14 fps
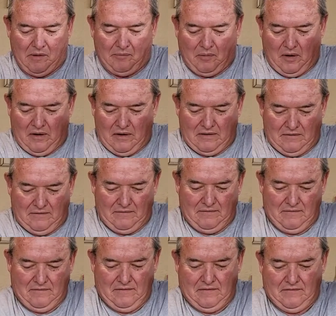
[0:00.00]
apart
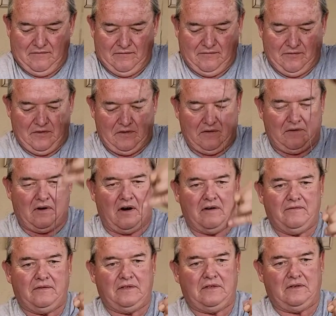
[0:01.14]
for
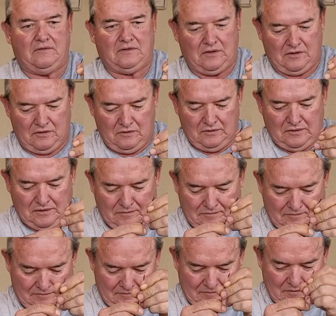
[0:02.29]
to use them
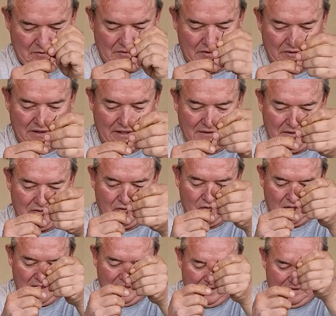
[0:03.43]
when they're nice and
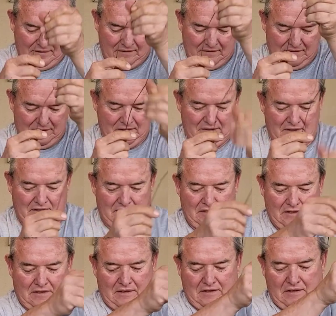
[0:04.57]
dry,
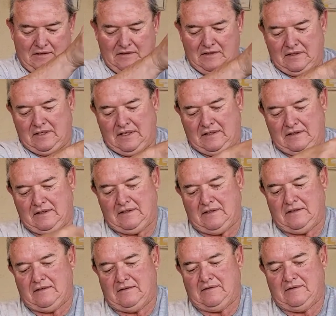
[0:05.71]
you just get the
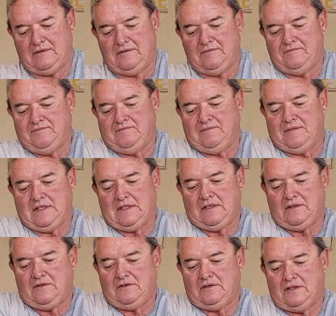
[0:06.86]

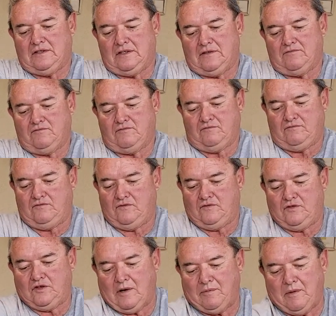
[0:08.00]
scissors and just
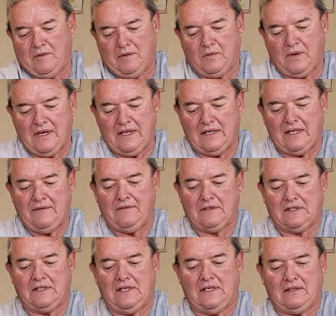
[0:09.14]
chop it away and leave the
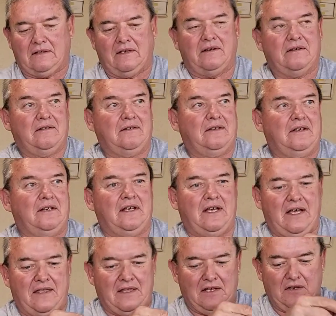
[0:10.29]
stick there,
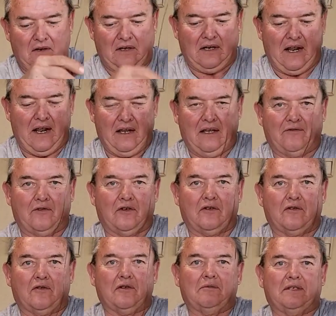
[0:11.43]
and then you can hang it for an
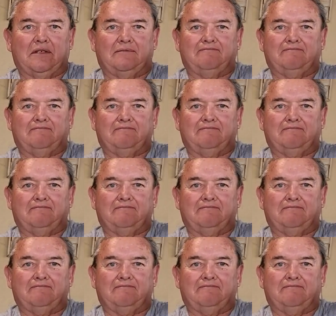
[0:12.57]
ornament.